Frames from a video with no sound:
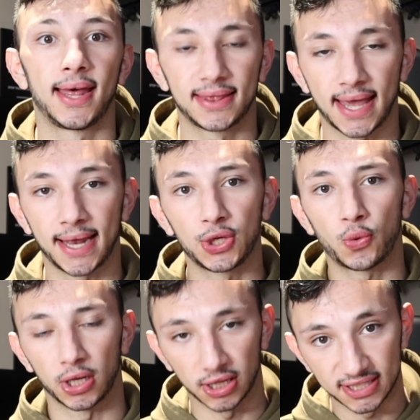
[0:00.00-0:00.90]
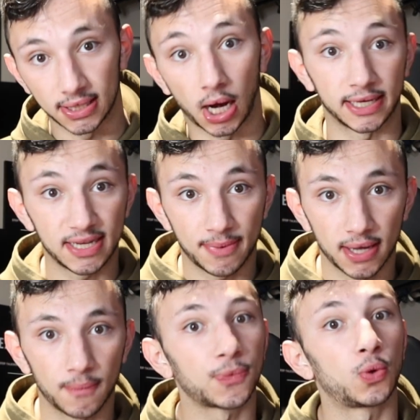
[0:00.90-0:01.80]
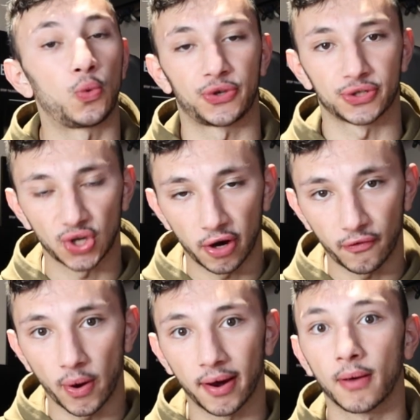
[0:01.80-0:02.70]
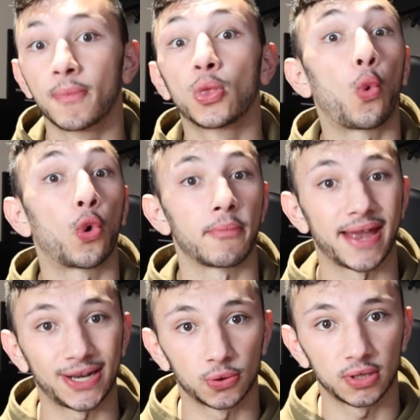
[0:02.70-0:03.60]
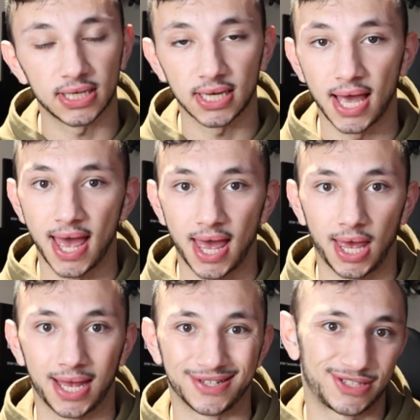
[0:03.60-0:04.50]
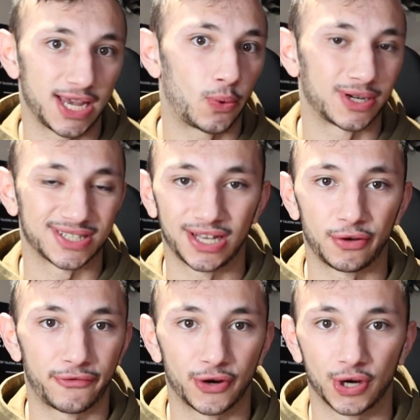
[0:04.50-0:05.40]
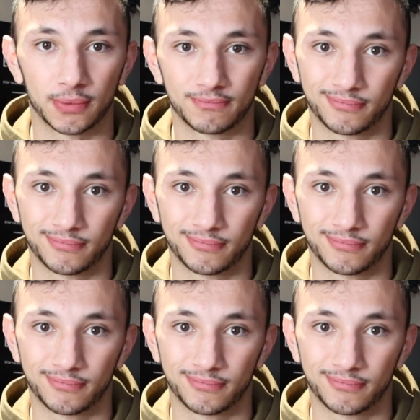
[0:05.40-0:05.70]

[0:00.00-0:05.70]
Then you want to list it on eBay with your software or manually, and say you want to sell it for,